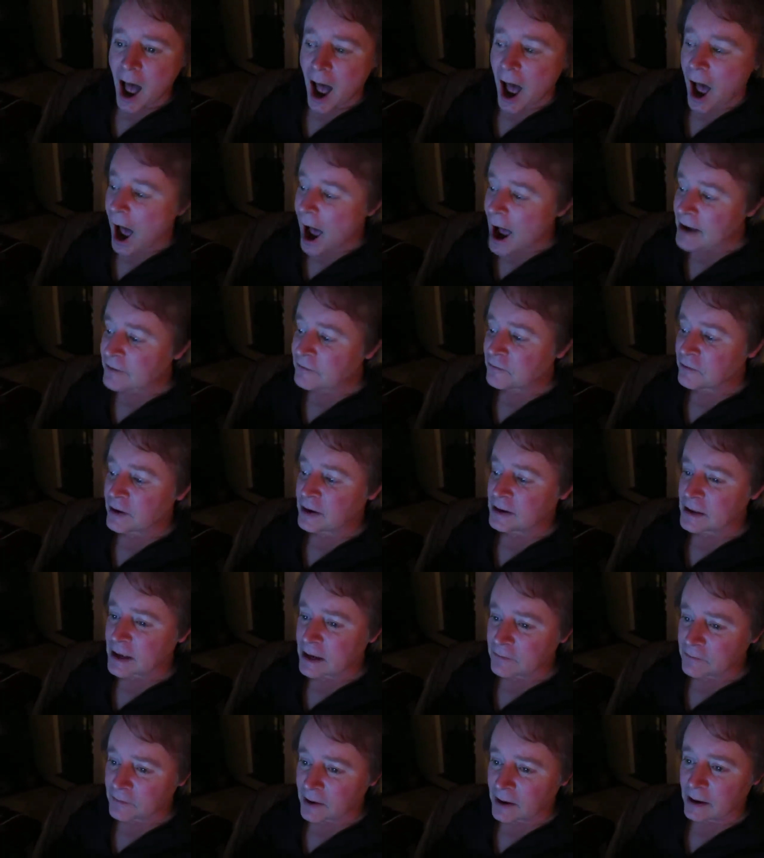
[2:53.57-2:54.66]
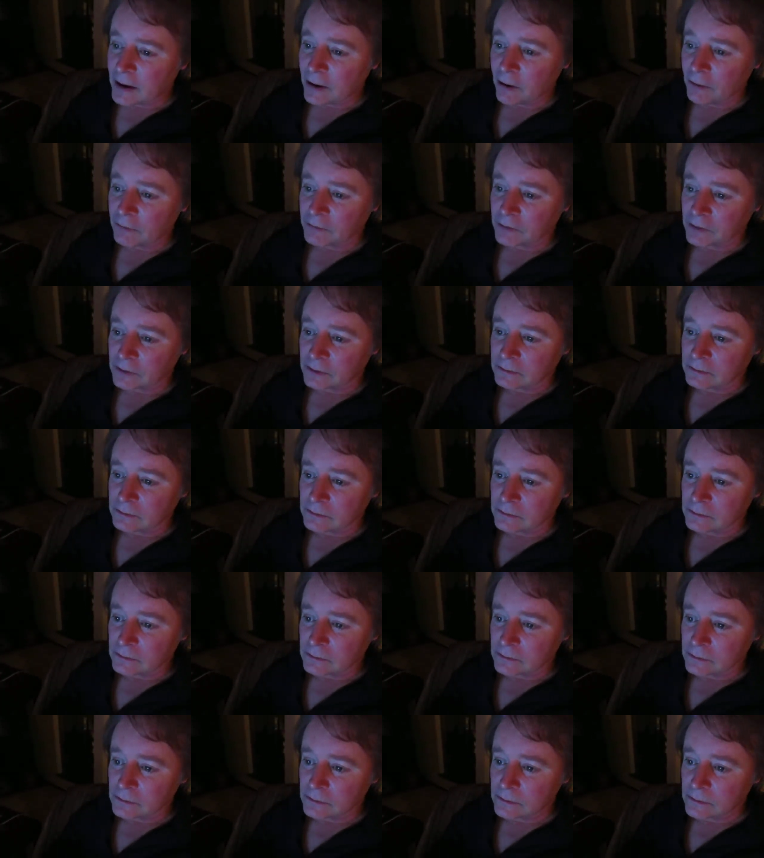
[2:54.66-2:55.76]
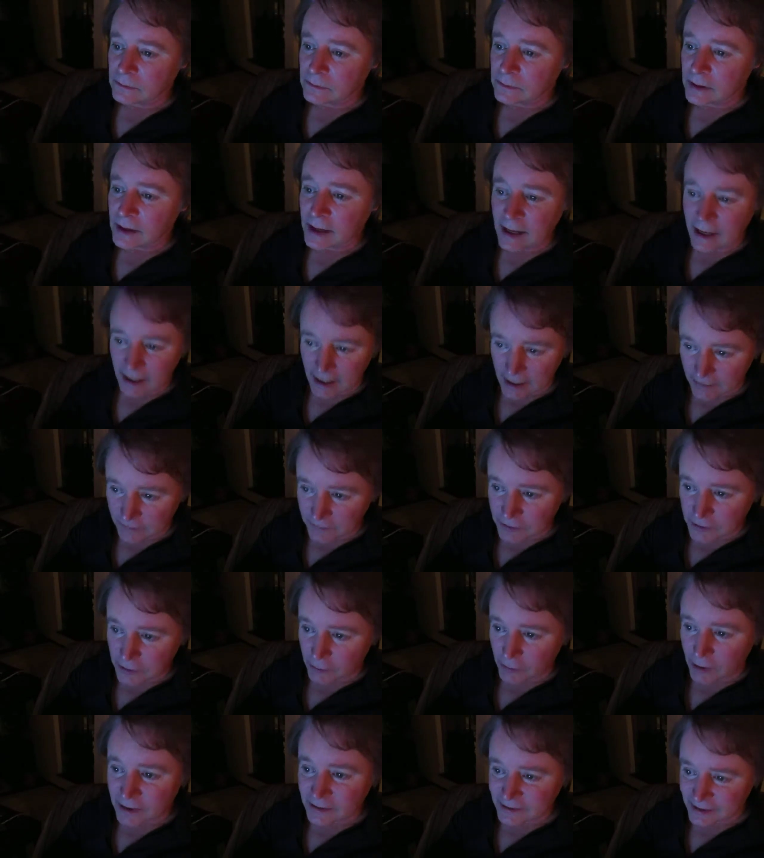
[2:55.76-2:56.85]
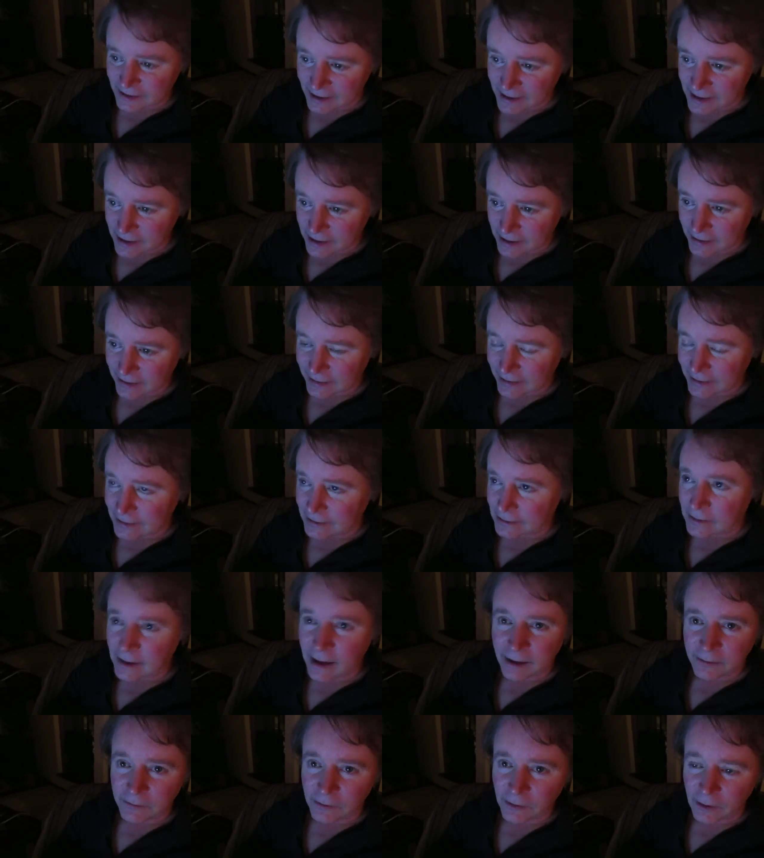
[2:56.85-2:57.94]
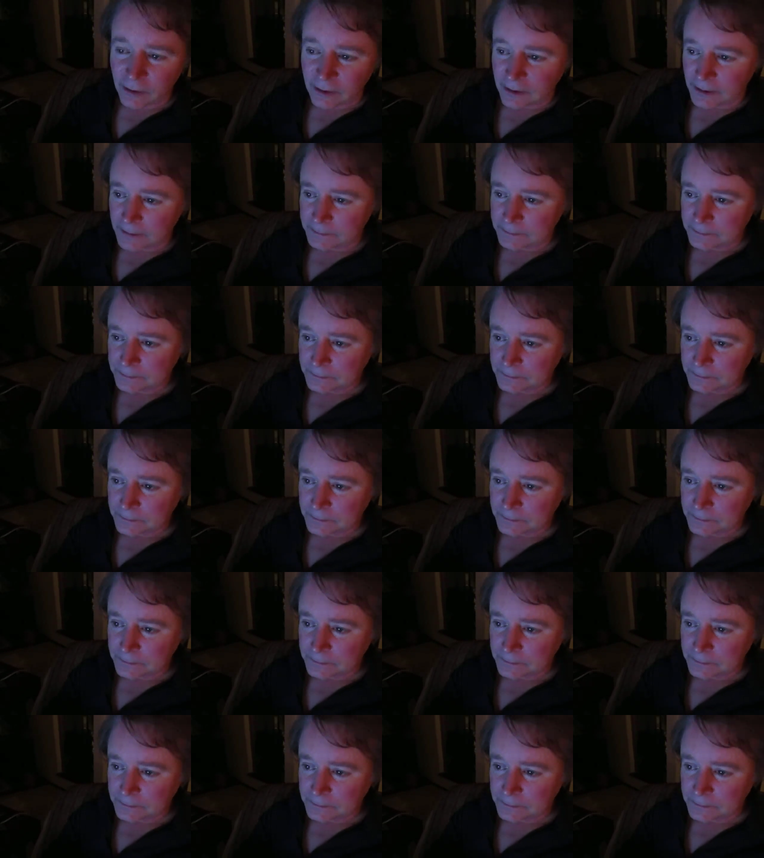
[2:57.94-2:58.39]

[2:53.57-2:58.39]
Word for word: I find that very helpful if you aren't taking line for Allah.